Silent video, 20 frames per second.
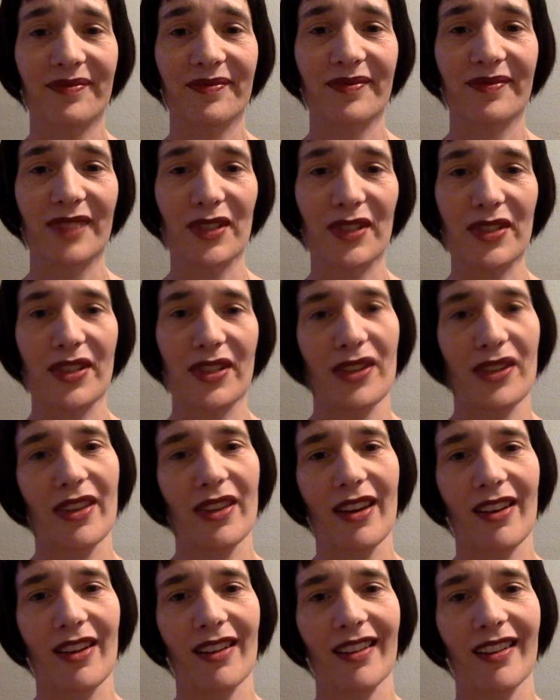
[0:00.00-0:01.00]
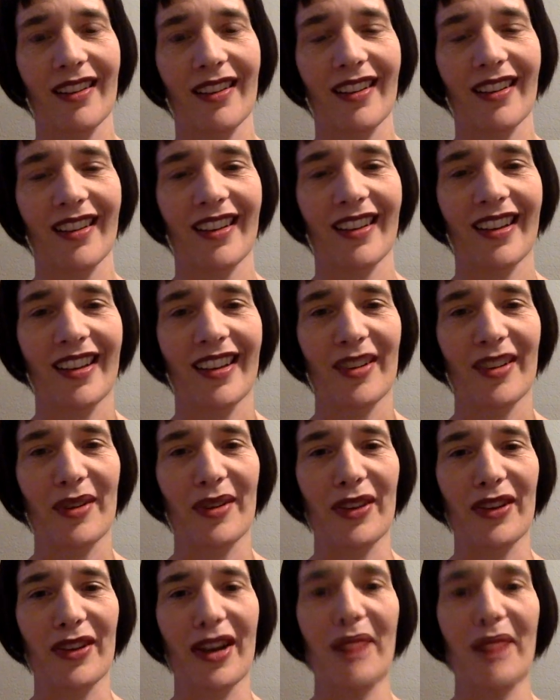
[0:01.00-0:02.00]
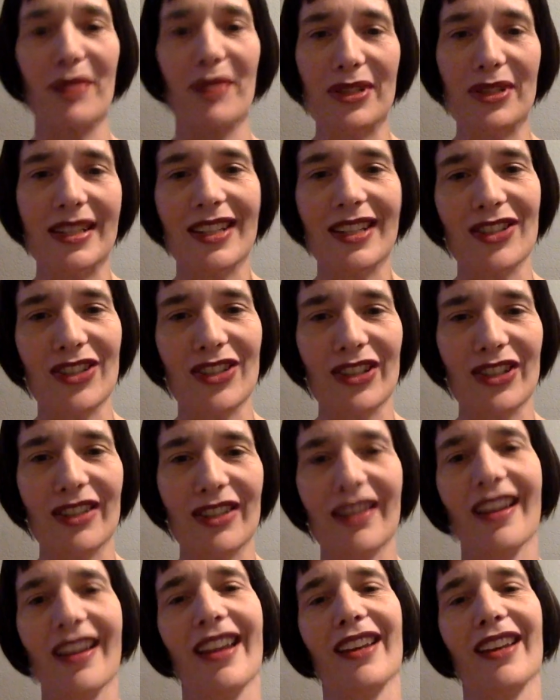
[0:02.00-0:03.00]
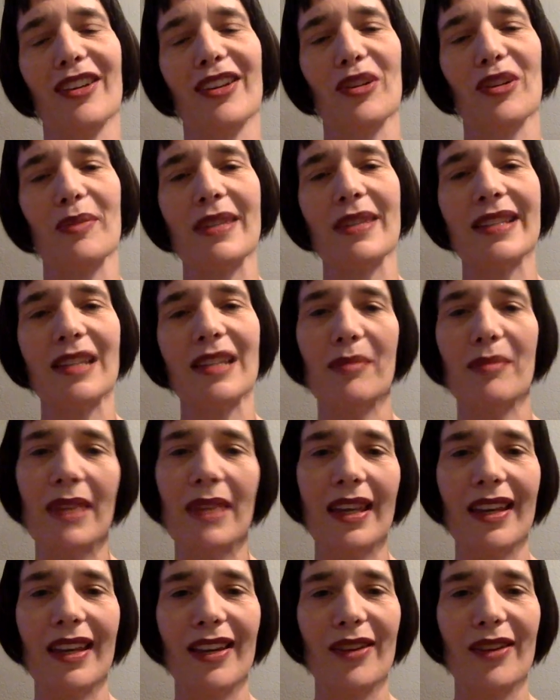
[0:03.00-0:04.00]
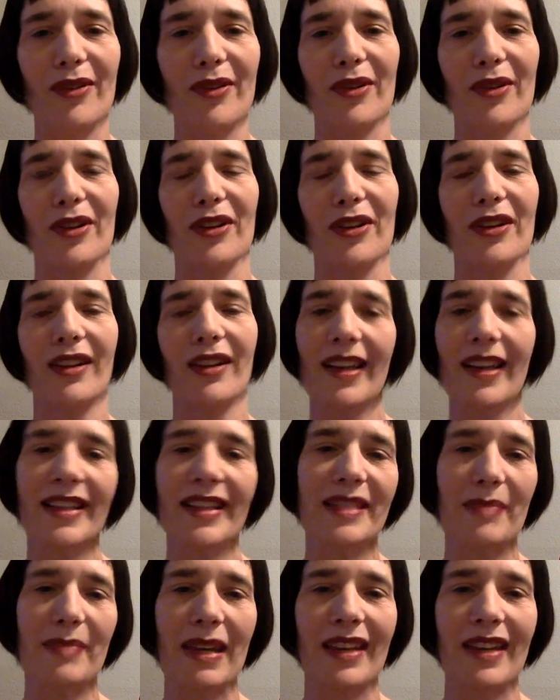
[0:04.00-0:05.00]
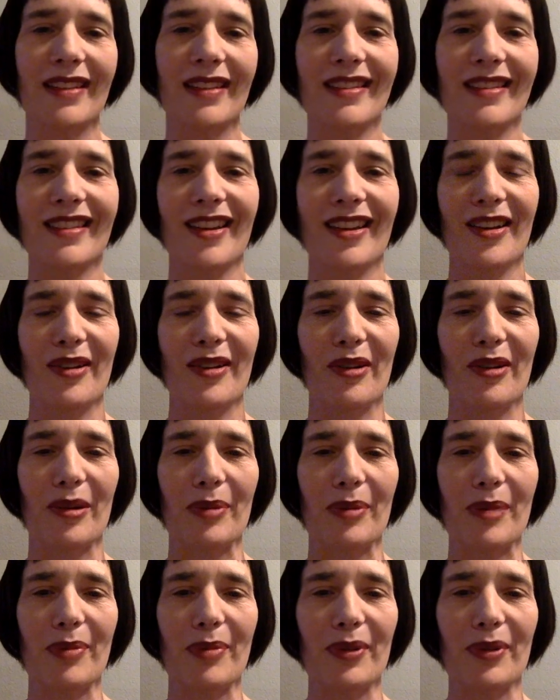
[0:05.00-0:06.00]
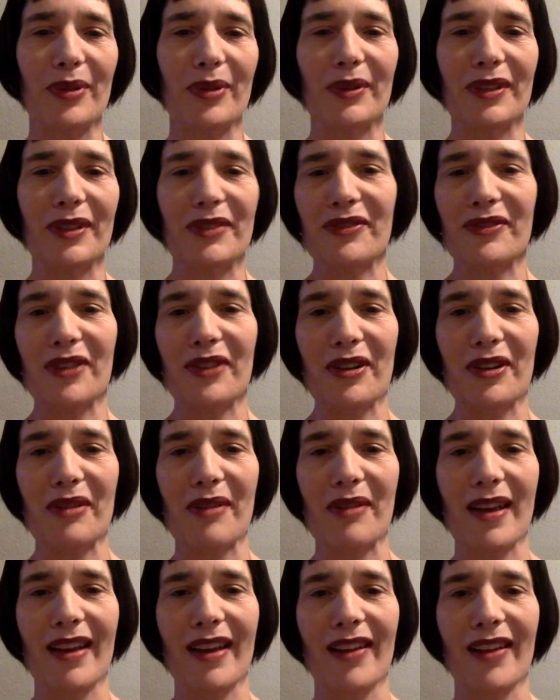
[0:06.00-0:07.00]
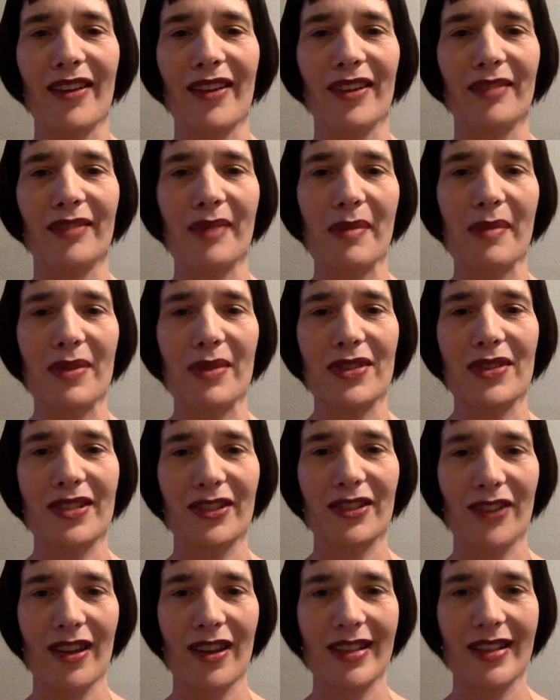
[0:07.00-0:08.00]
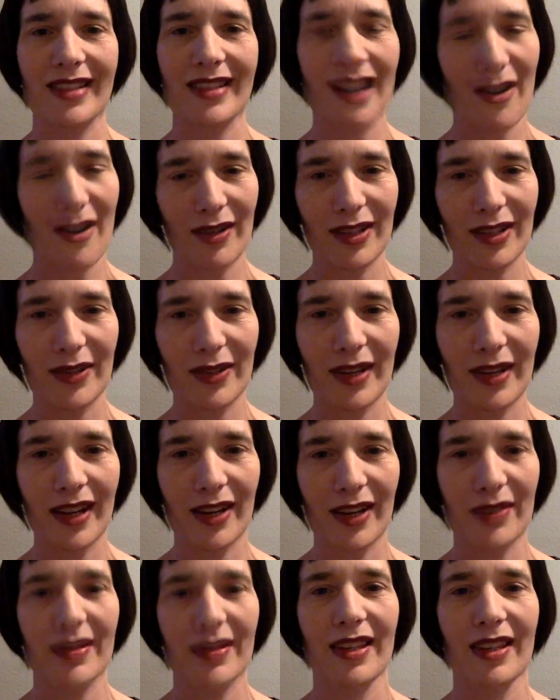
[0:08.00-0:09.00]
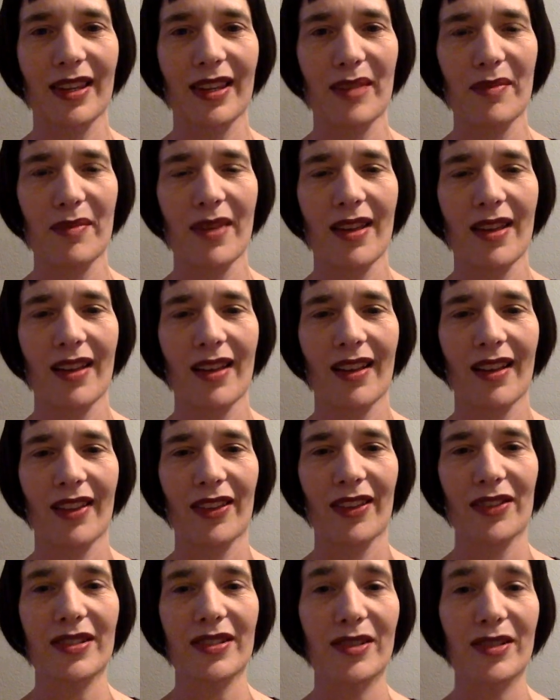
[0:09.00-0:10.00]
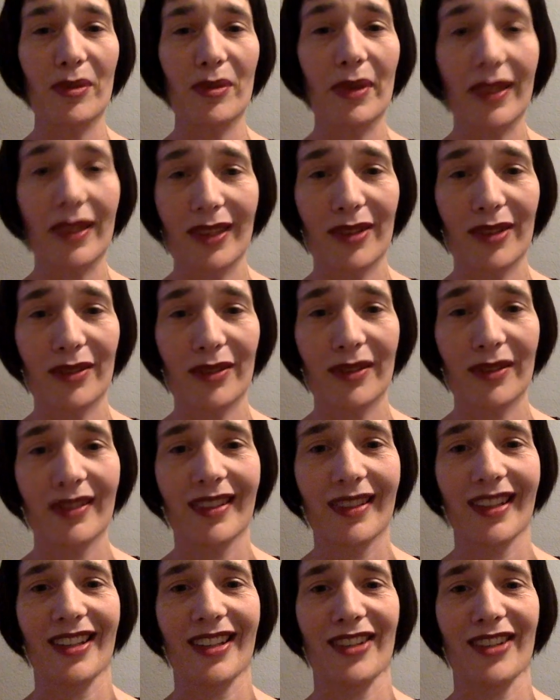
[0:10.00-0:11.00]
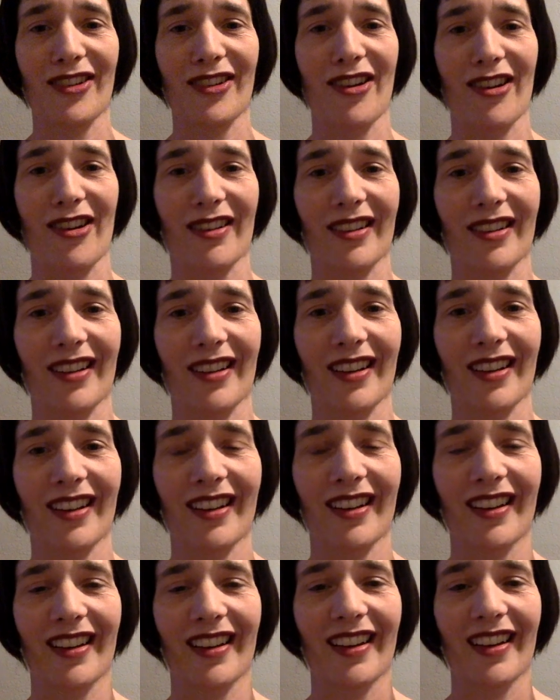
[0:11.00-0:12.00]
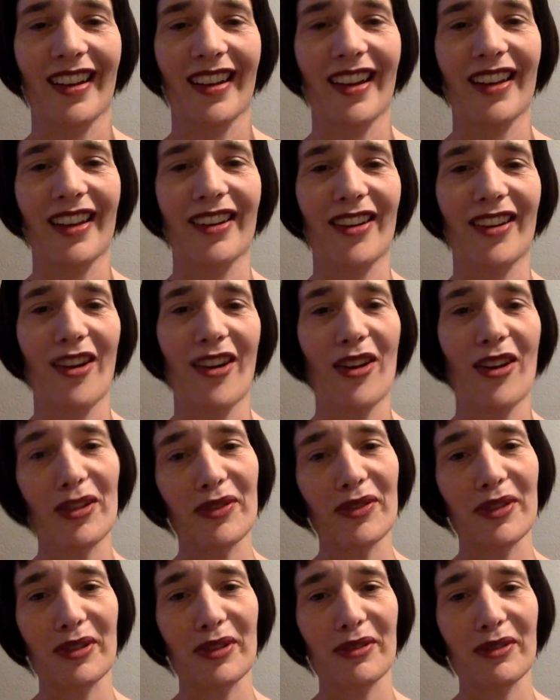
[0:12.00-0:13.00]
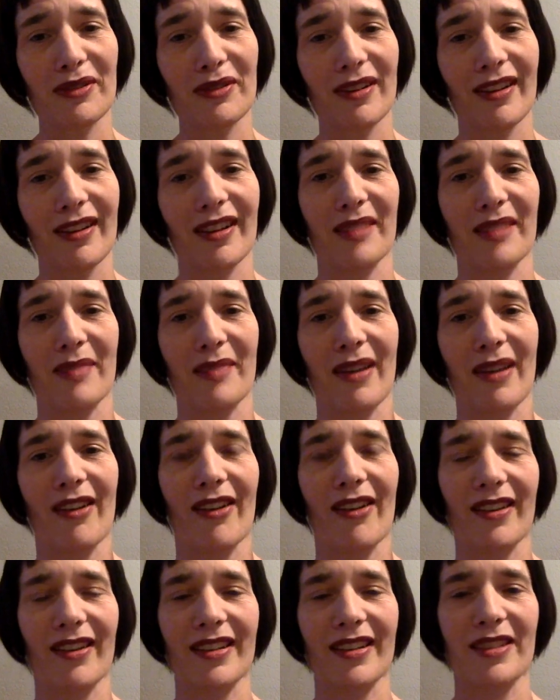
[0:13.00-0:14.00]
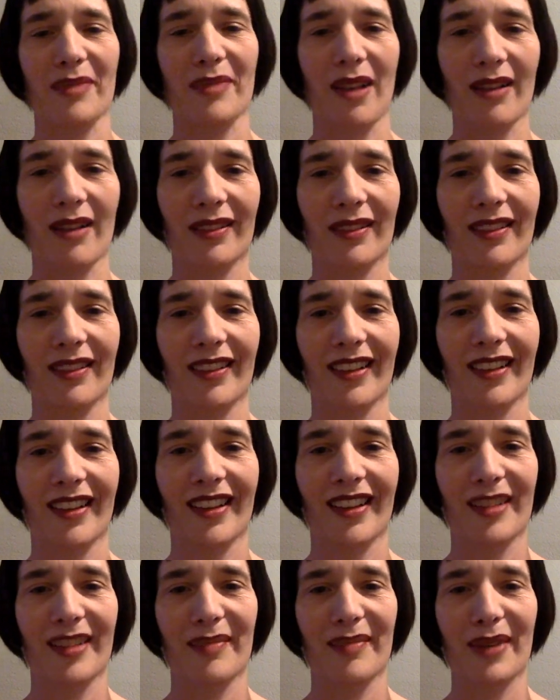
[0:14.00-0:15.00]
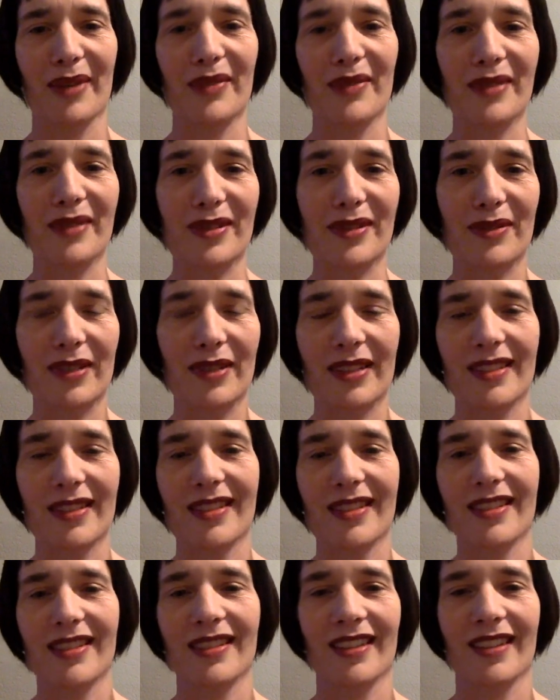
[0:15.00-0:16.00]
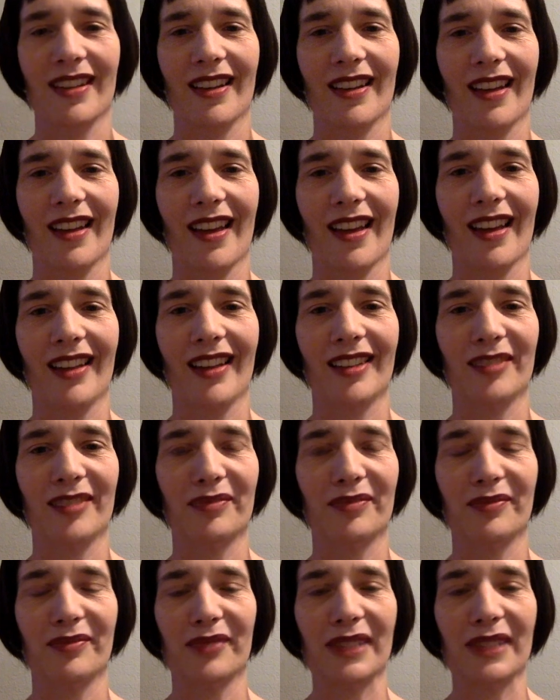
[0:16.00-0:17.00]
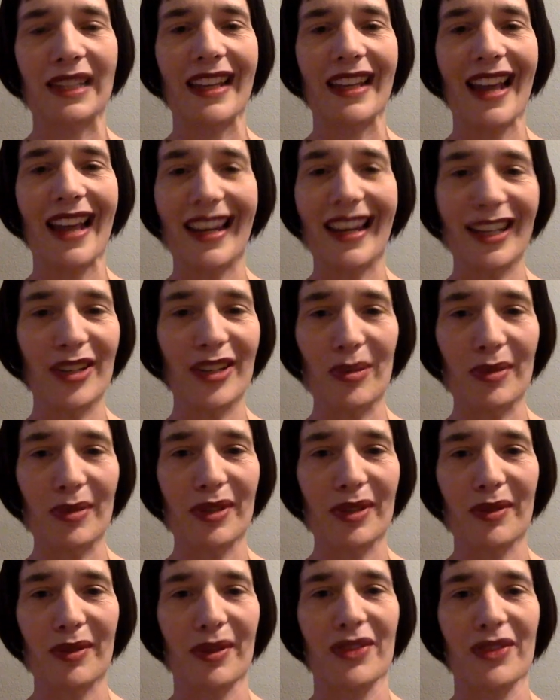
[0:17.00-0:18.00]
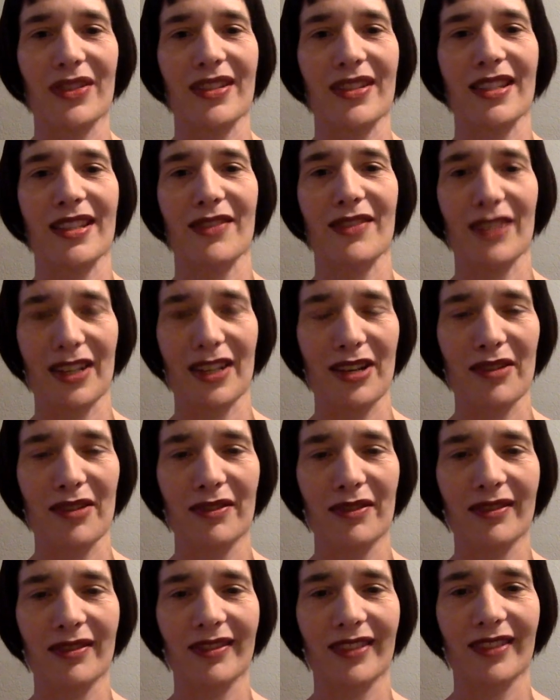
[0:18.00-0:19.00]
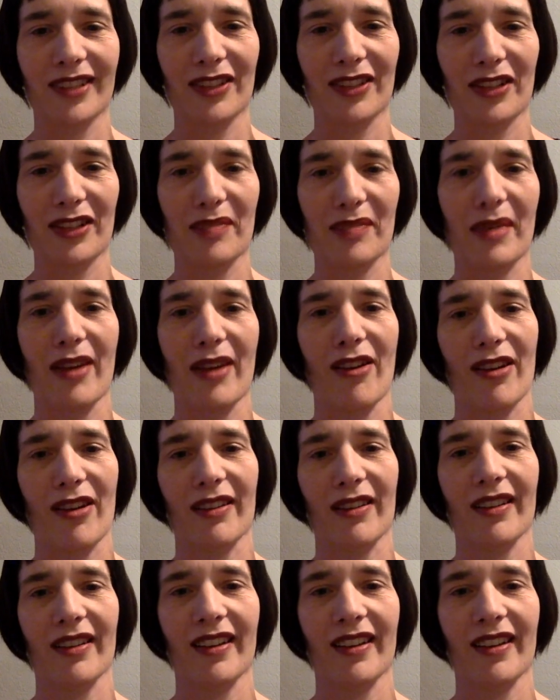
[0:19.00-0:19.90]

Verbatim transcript: They're still there. Whether I'm your teacher and you're missing me, or your classmates, or people who live far away, or maybe just across town and you can't go see them, they're still with you in your heart. And all of you are in my heart as well. My own students, and really any human who watches this video, you're in my heart.